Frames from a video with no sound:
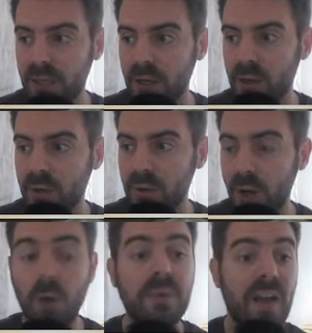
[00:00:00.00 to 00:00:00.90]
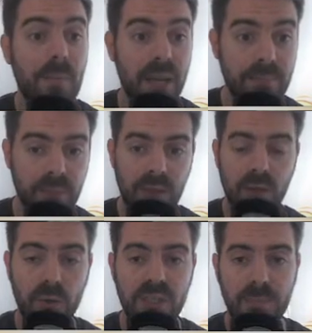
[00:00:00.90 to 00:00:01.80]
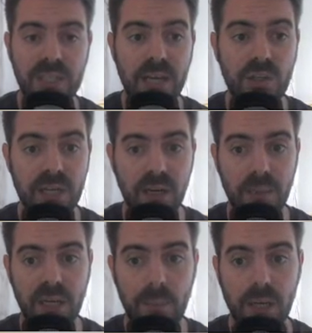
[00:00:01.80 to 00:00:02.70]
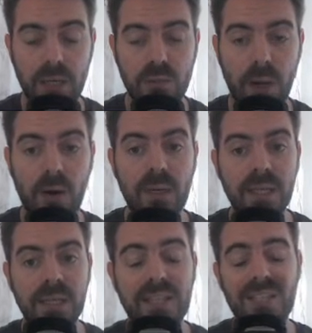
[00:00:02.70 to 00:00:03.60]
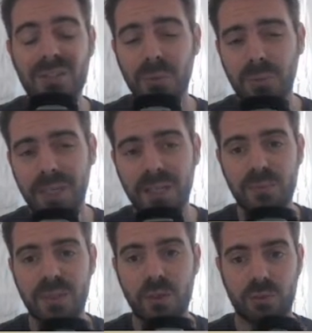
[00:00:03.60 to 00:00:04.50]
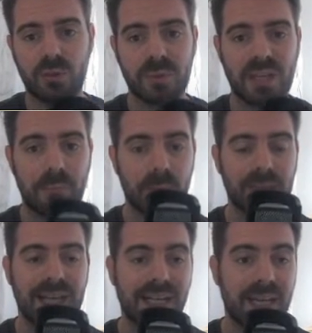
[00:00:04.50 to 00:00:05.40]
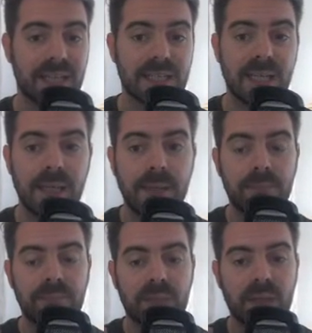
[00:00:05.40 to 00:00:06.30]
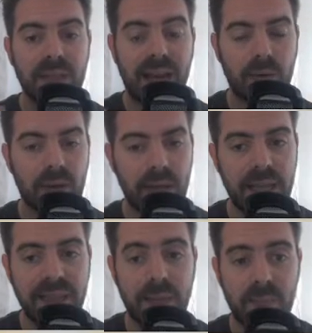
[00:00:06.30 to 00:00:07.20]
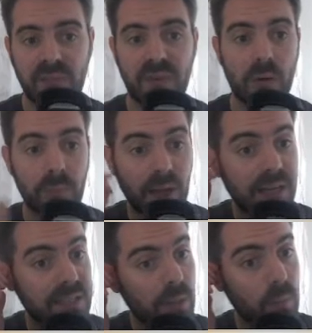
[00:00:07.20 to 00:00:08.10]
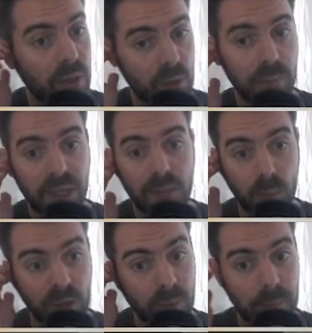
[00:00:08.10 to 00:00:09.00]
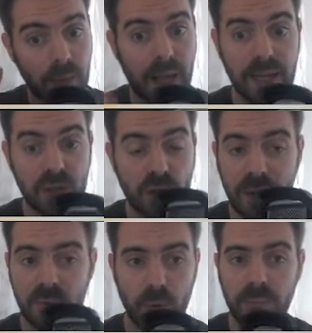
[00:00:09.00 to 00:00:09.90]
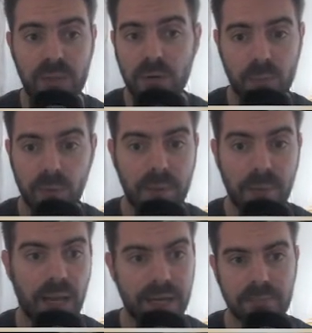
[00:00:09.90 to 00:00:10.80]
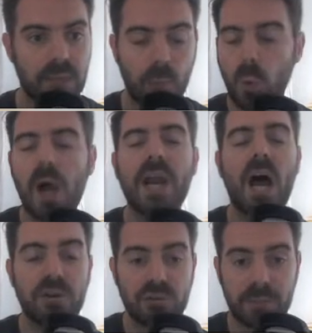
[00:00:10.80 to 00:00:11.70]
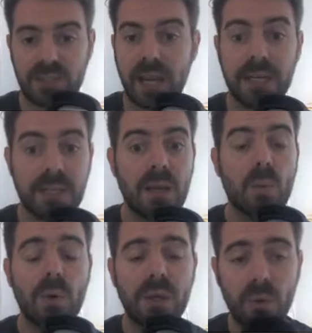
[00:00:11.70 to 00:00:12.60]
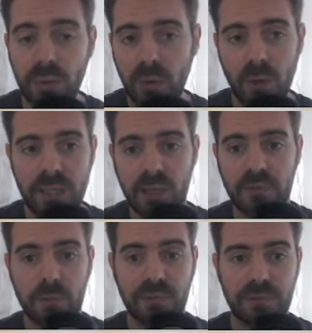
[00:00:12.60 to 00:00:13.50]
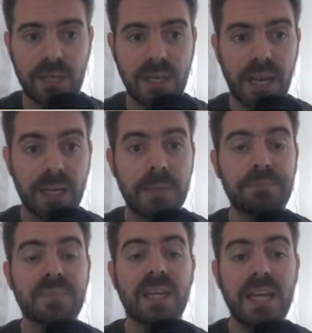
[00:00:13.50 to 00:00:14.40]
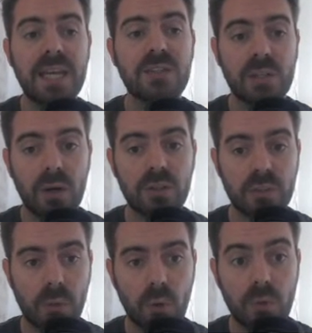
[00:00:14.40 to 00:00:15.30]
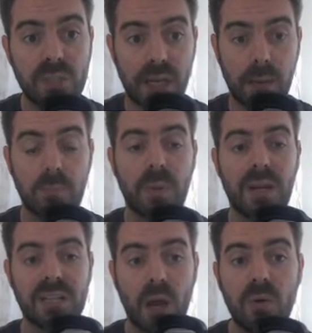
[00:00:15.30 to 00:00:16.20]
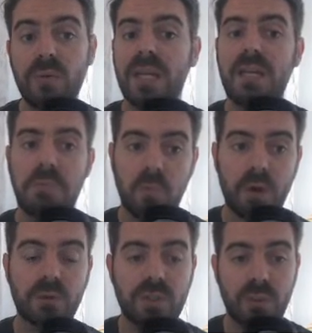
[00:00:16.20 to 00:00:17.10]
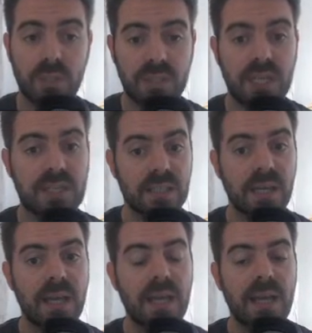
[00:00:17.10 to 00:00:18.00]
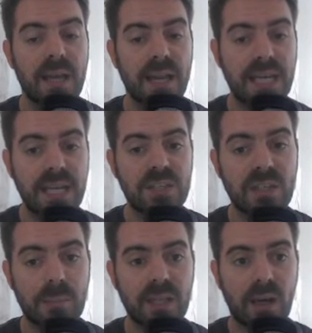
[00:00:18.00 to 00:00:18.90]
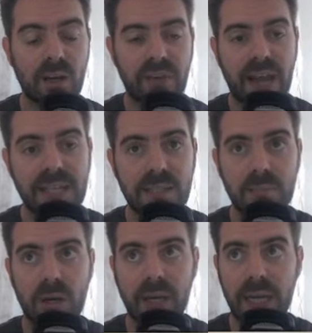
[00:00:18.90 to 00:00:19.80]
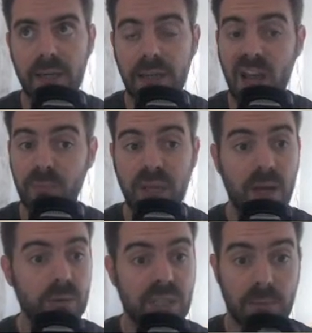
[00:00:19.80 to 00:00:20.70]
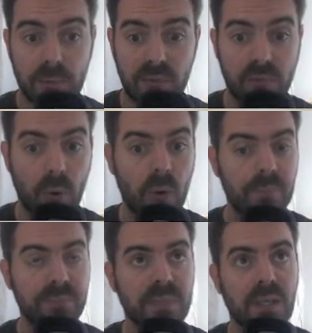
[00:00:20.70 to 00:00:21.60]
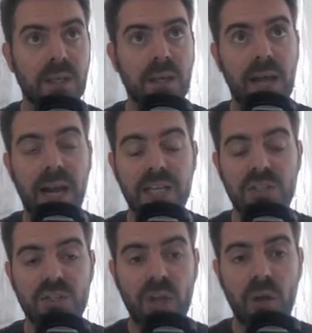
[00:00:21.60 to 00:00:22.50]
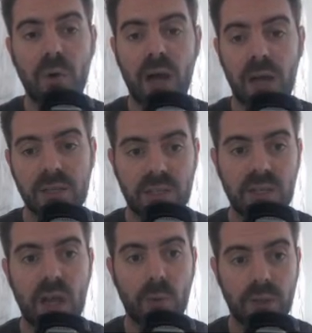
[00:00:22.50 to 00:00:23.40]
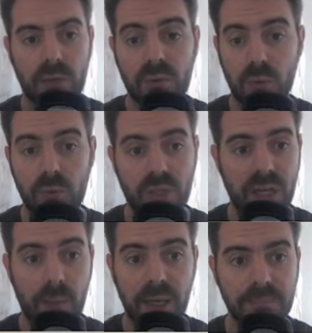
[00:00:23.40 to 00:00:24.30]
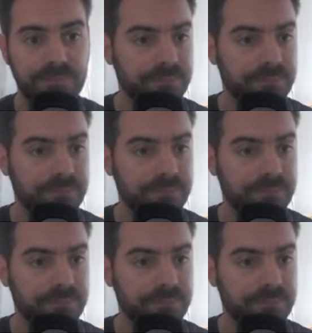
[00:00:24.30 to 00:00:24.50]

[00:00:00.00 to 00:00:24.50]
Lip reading: Obafemi, who is potentially going to be coming in as well. This is all because we're not sure what's happening with Danny Ings. Now, in that midfield, players that will be playing, James Ward-Prowse will be playing, 100%. We all know what he's like from a free kick. He has got some hauls in him, but it's only 1 or 2 a season. He is somebody that I've had in my FPL teams before, and it's so hard to know when those hauls are coming.